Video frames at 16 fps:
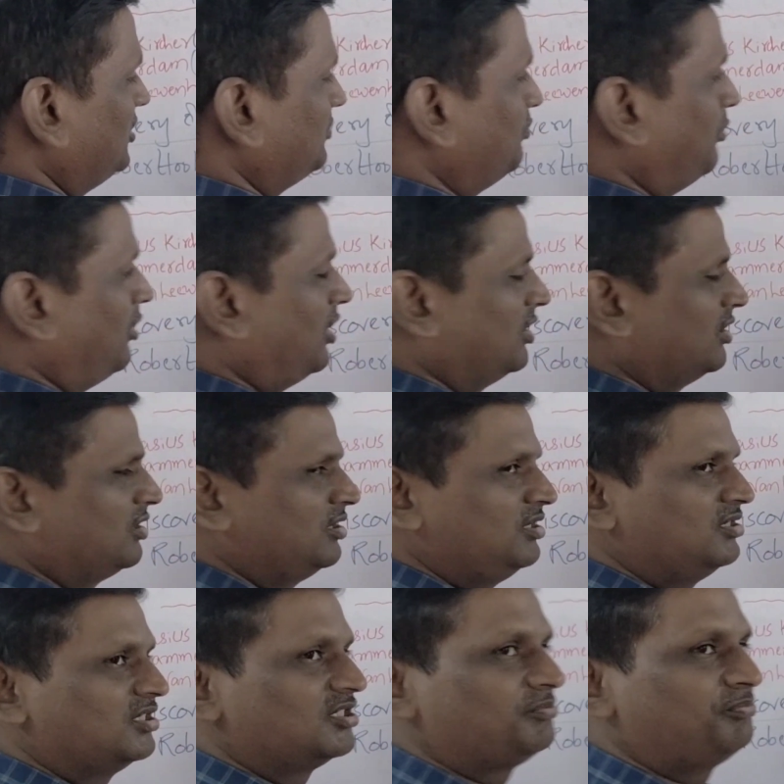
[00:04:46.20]
So this
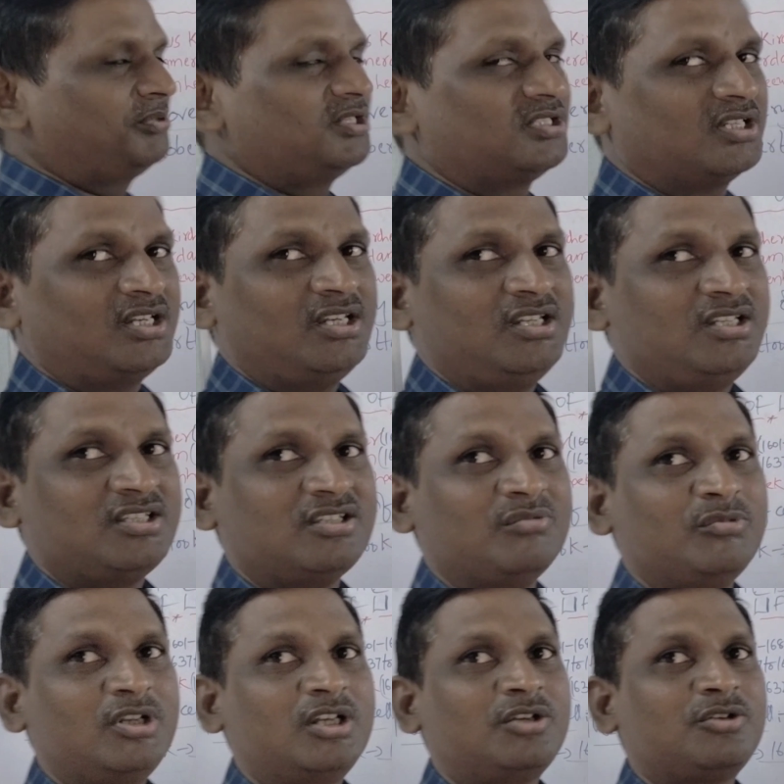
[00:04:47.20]
bark is
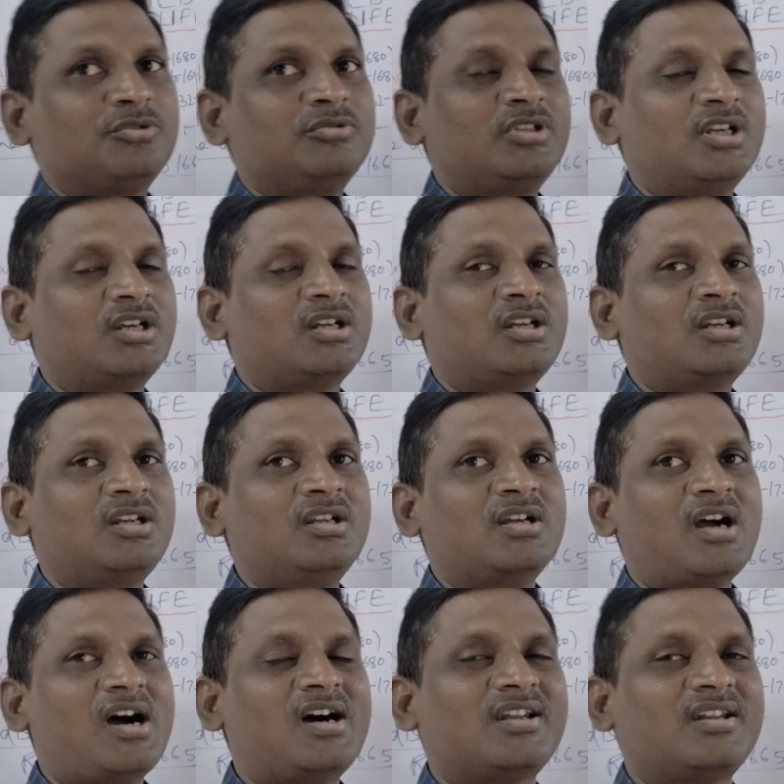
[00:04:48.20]
especially similar to
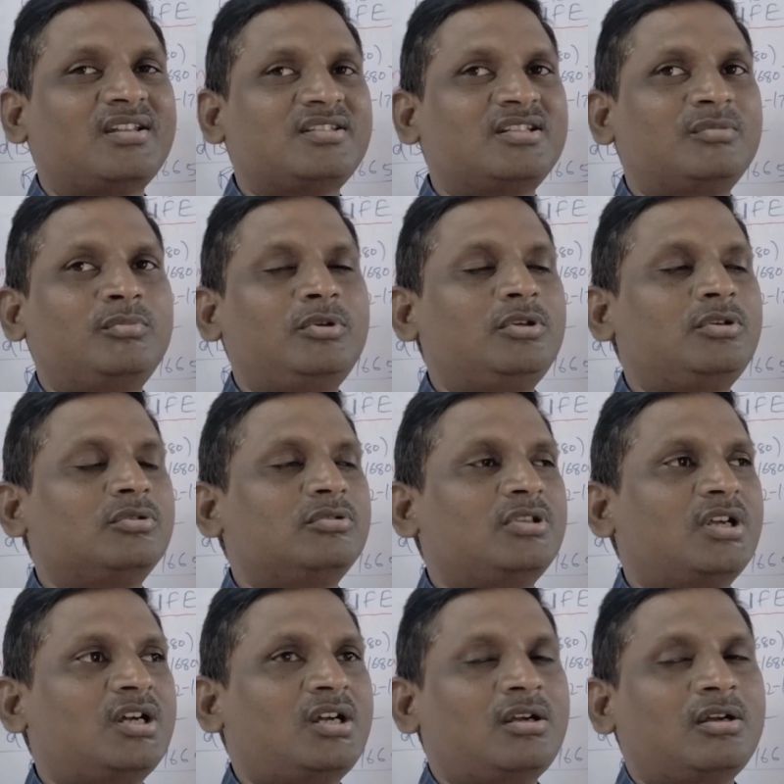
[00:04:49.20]
or
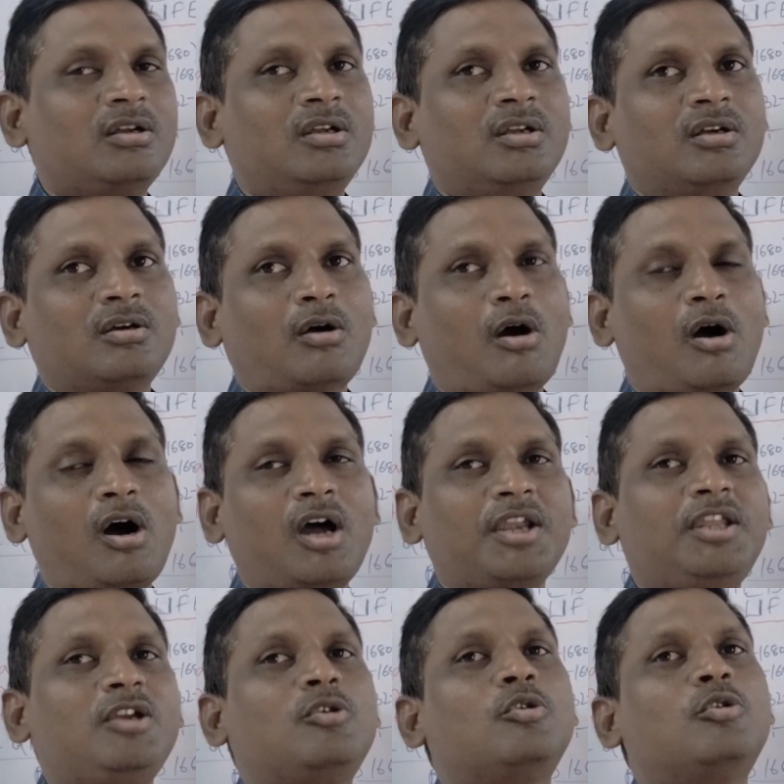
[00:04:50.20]
resemble to the
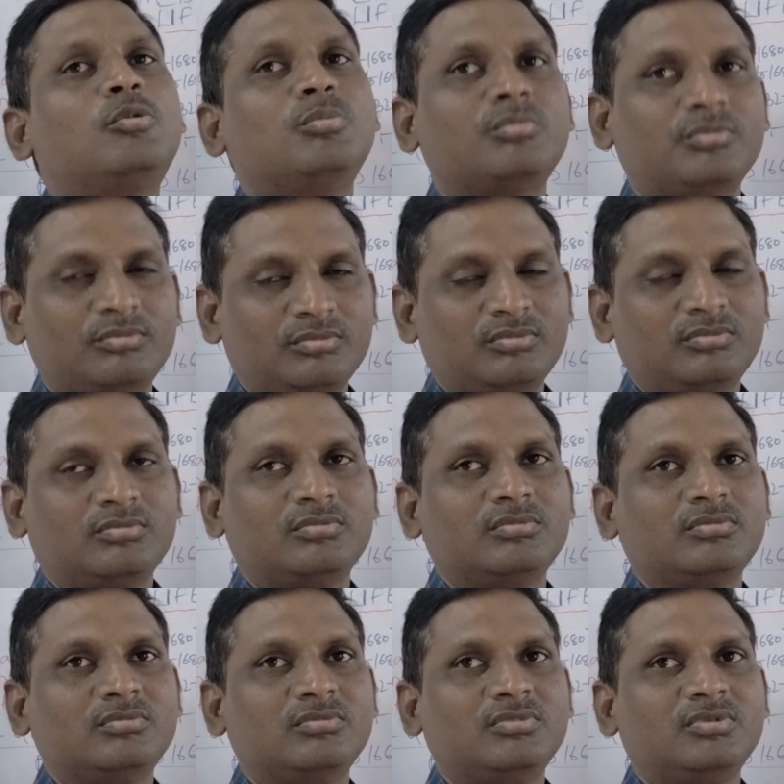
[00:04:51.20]
honeycomb.
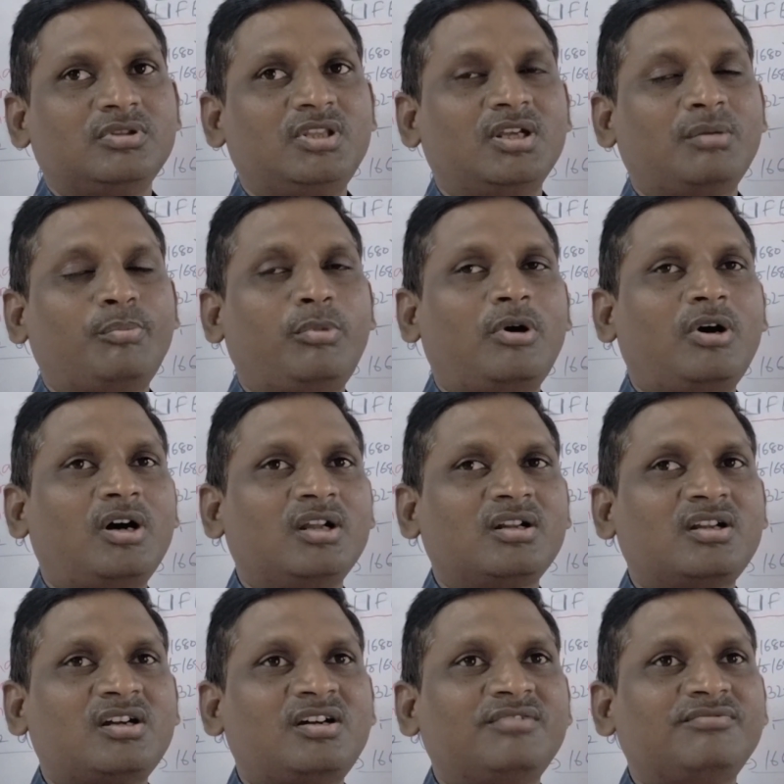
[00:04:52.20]
The
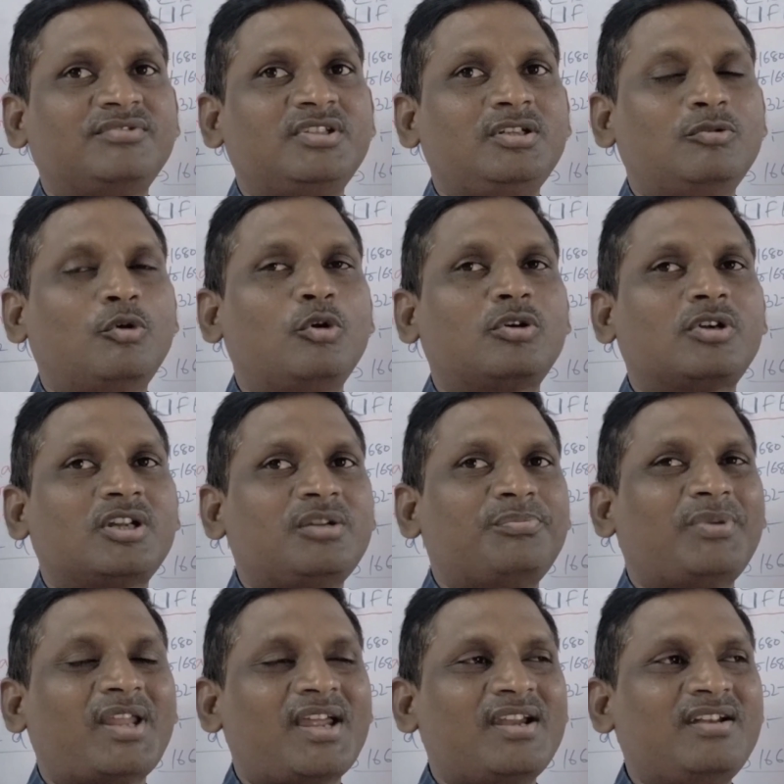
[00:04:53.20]
bark of the
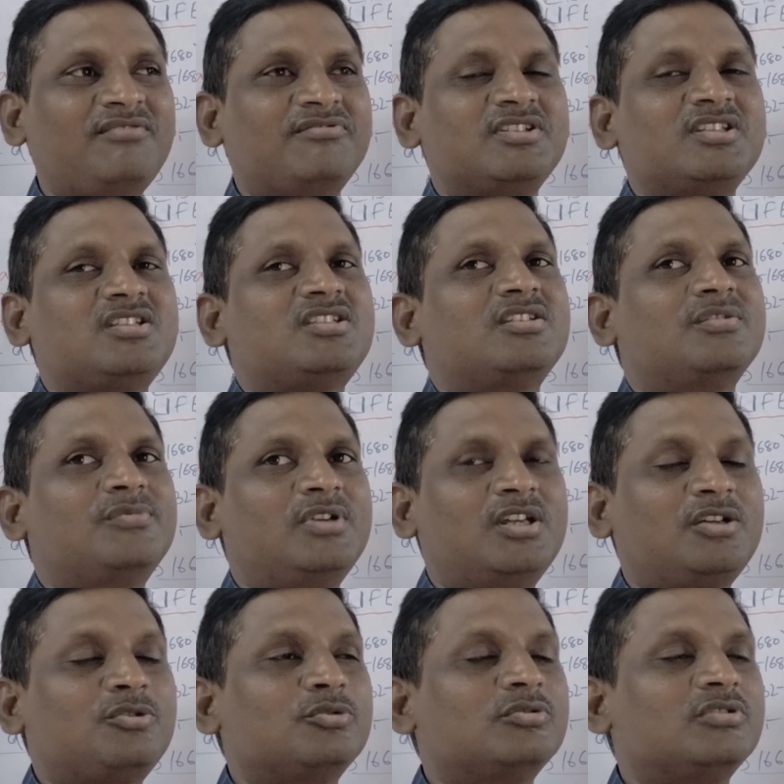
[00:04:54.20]
oak tree plant, which is
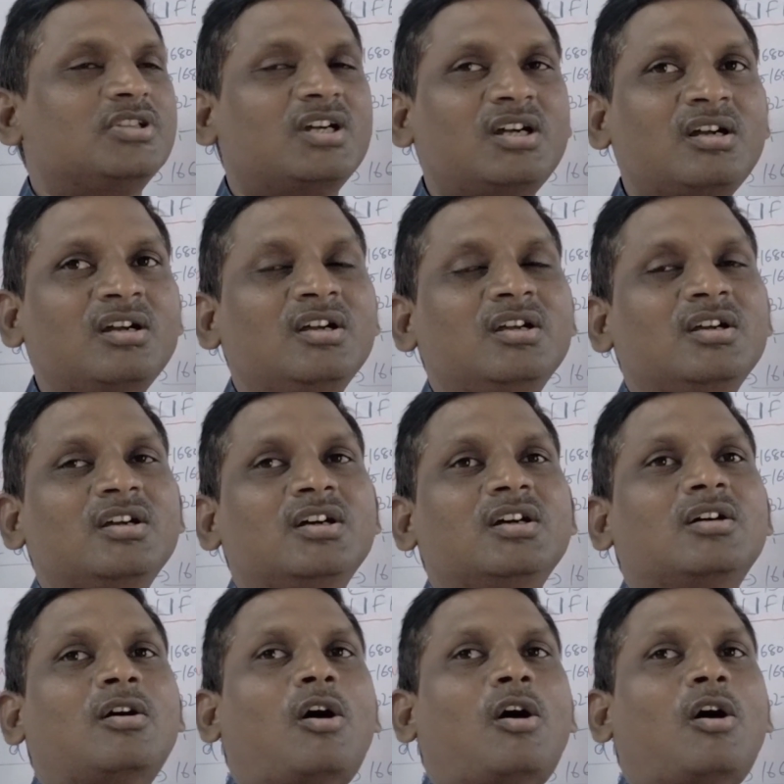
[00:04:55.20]
similar to the